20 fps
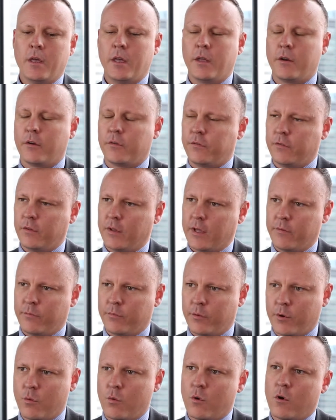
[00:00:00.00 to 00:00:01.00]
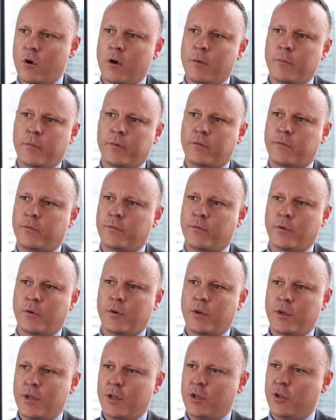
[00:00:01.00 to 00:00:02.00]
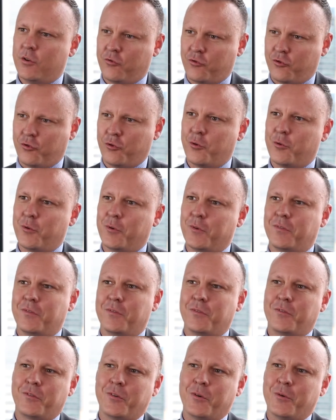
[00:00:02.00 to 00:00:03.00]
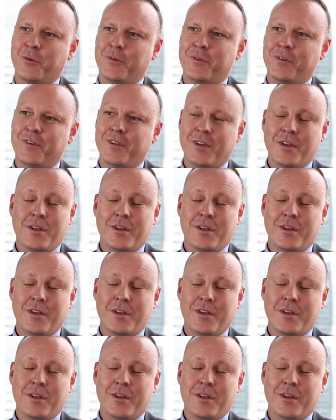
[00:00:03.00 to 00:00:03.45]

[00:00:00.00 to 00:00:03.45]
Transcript: and I still have requirements for insurers and so on.